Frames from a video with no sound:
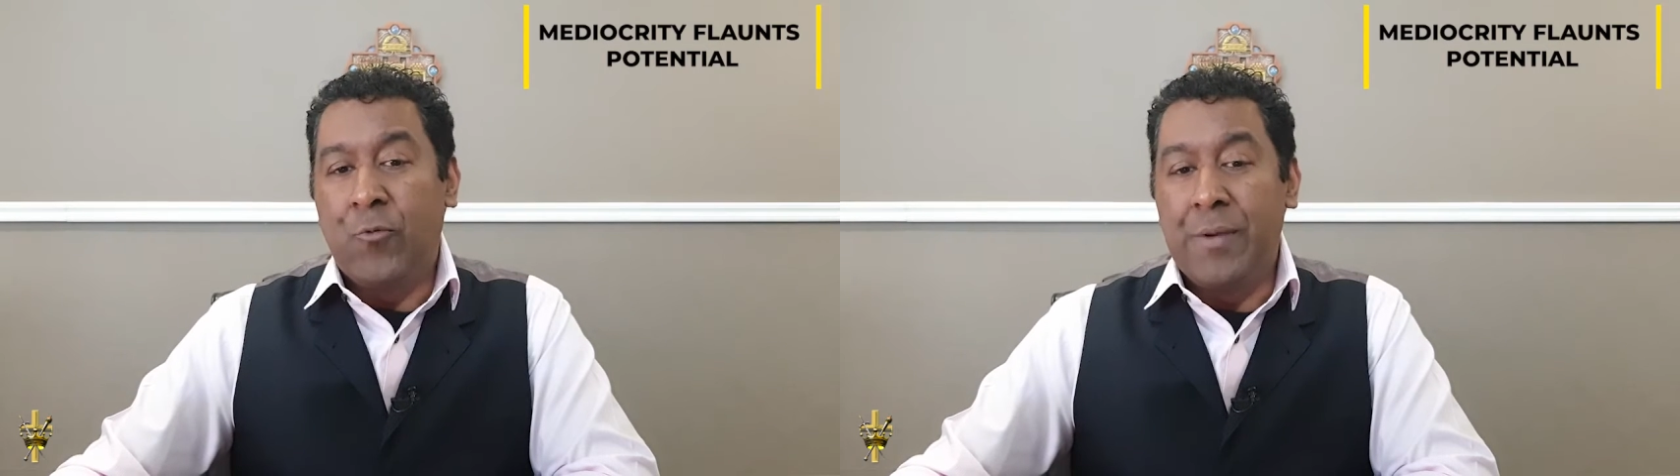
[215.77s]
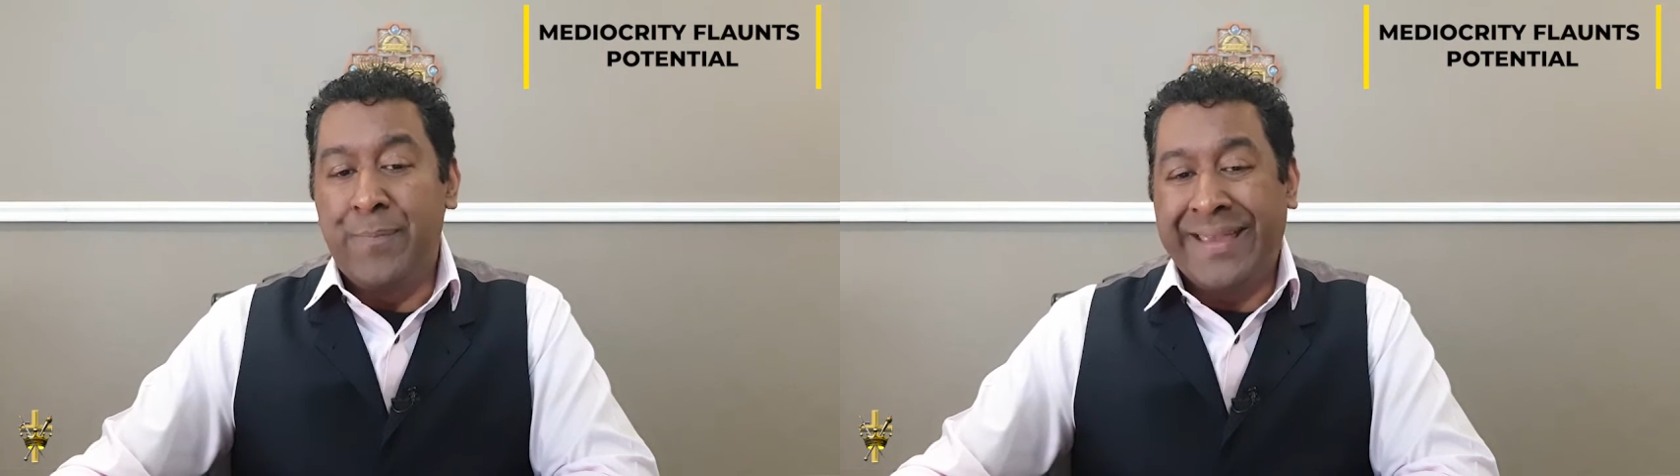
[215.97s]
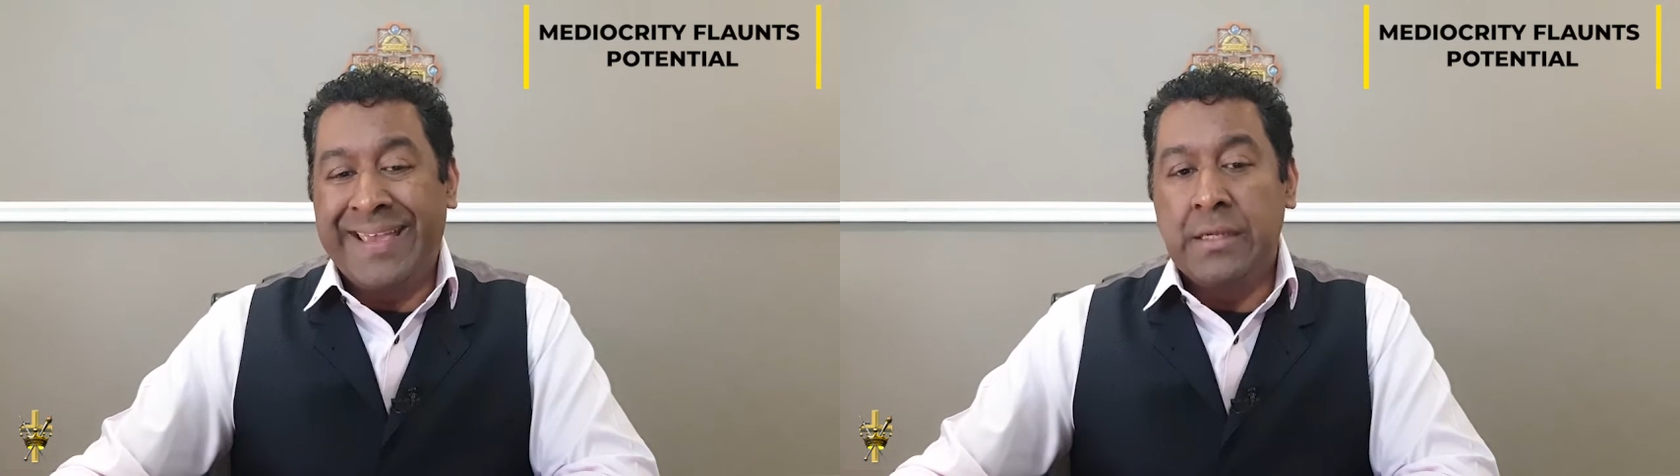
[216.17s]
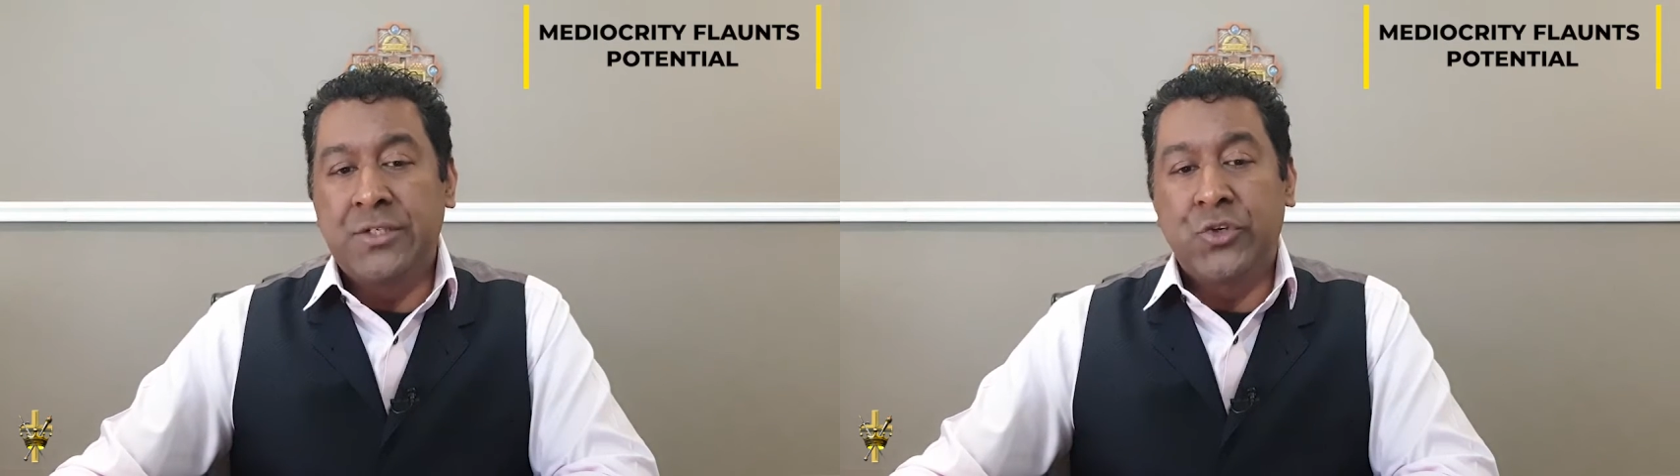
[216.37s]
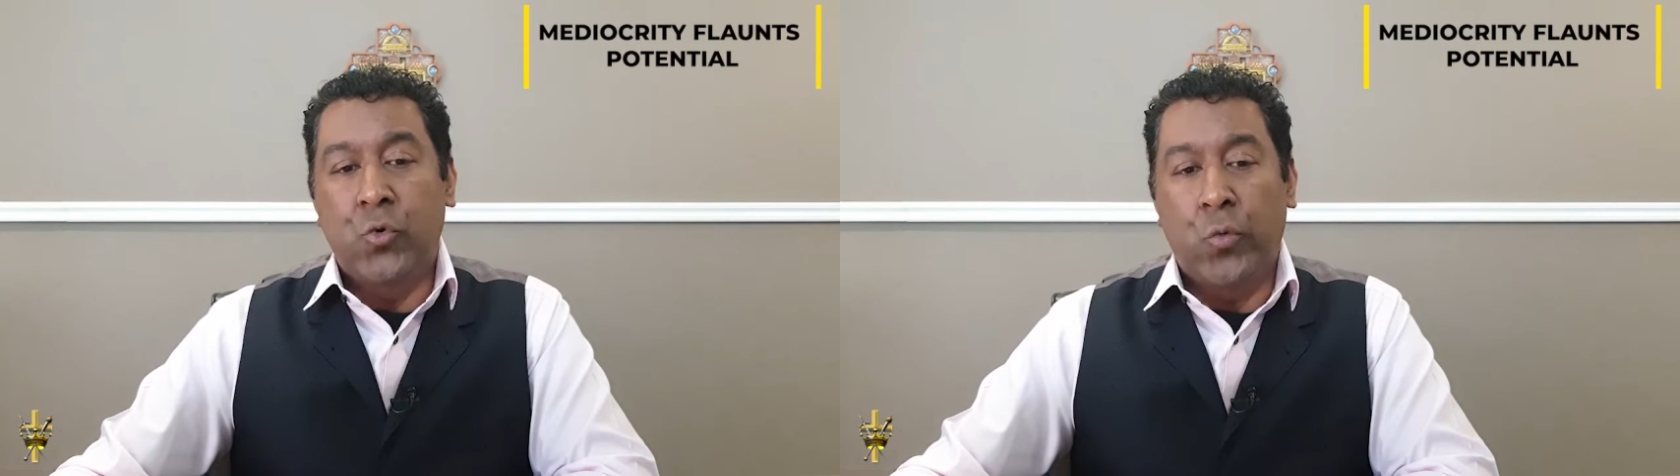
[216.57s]
we
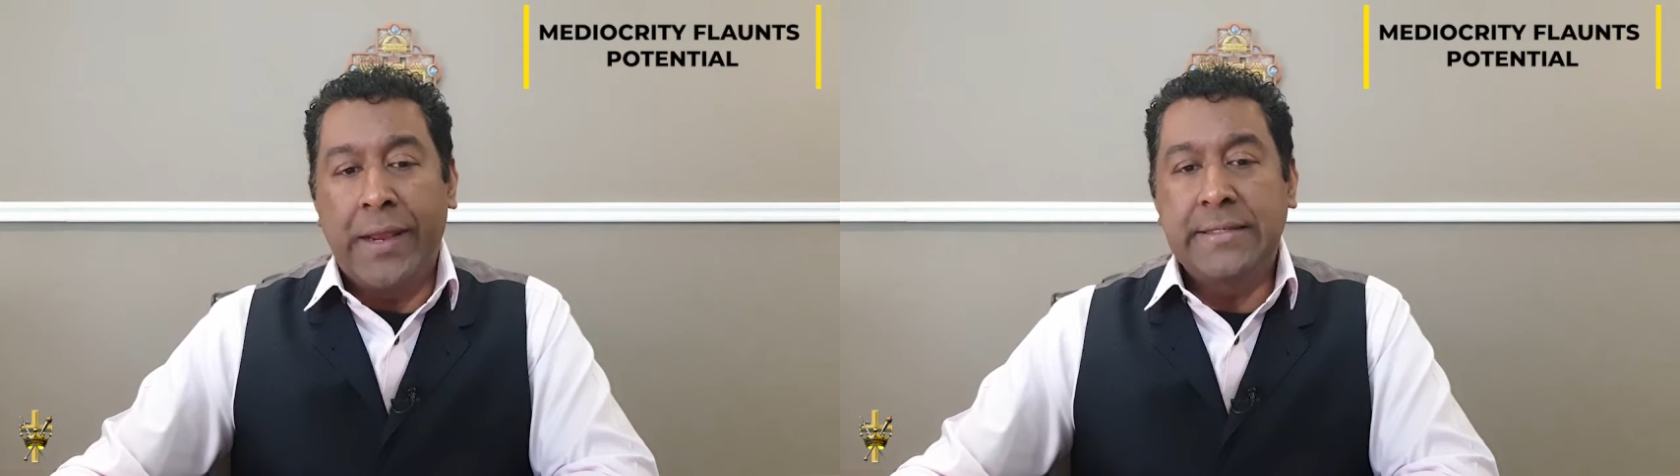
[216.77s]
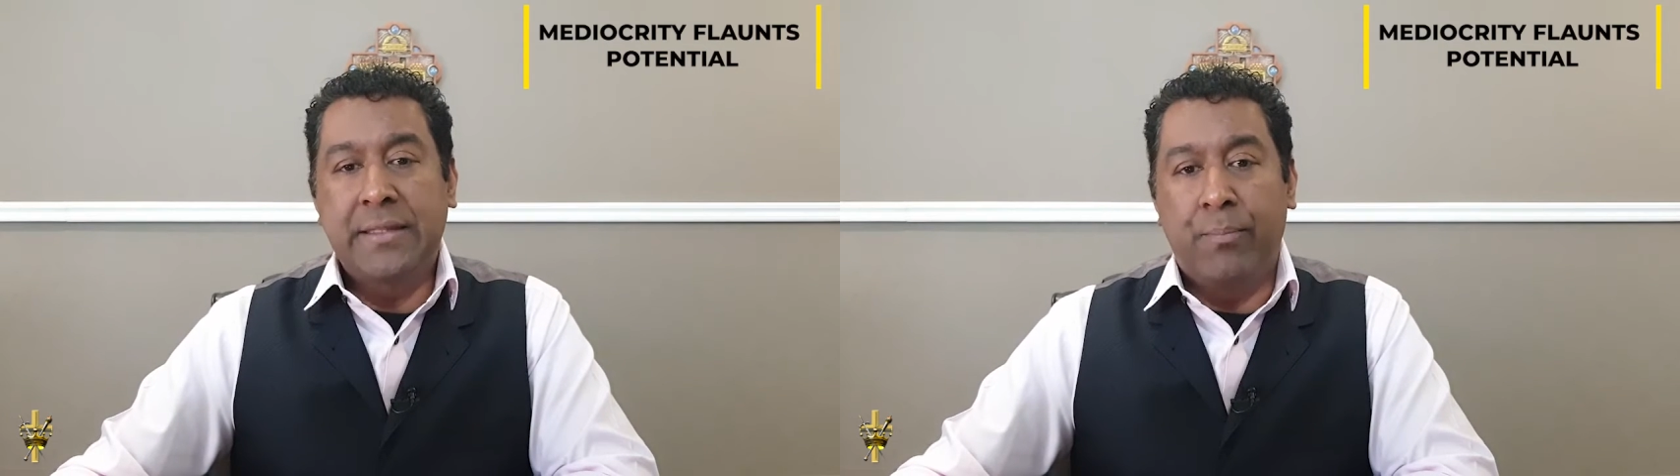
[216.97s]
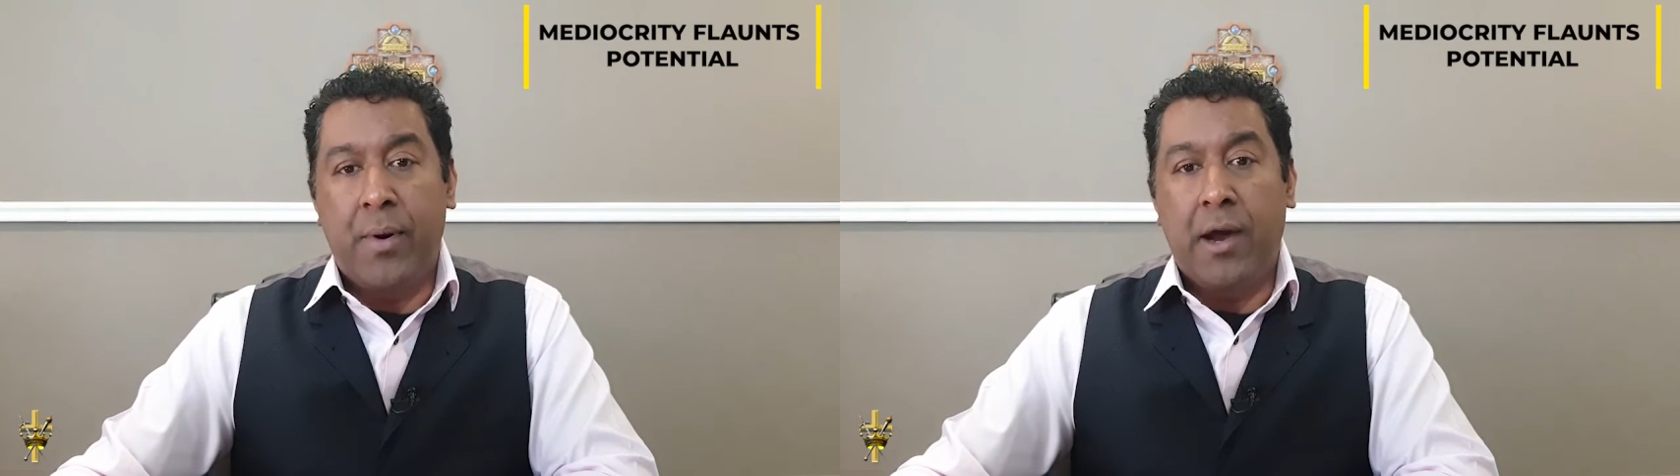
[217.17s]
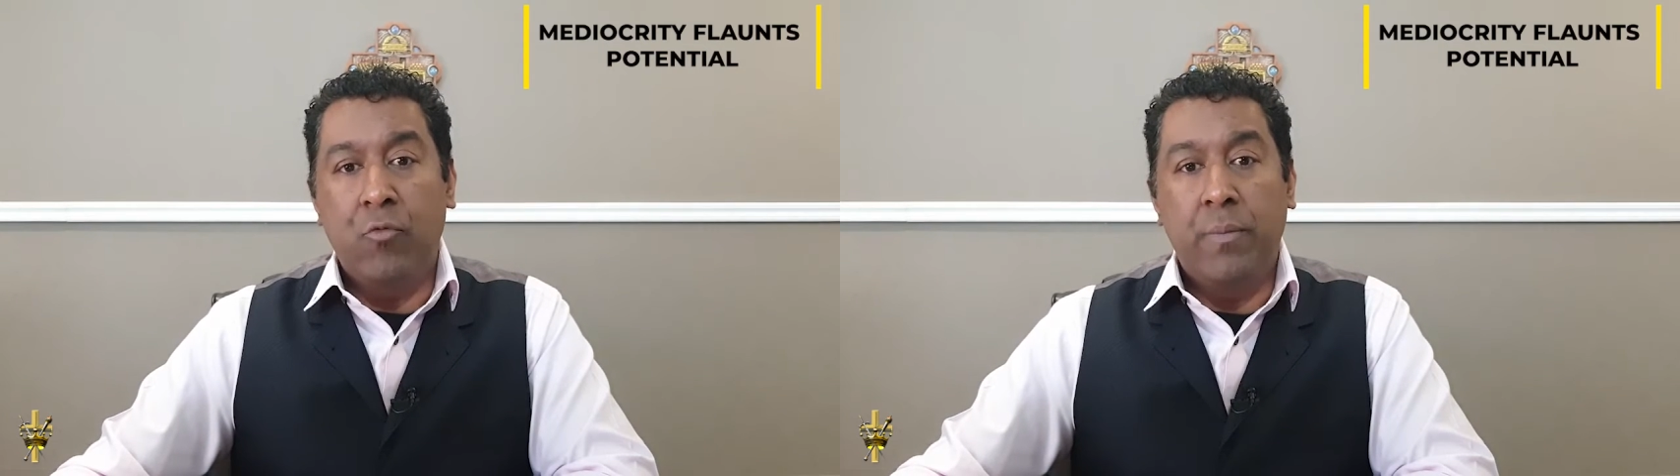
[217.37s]
begin to raise the bar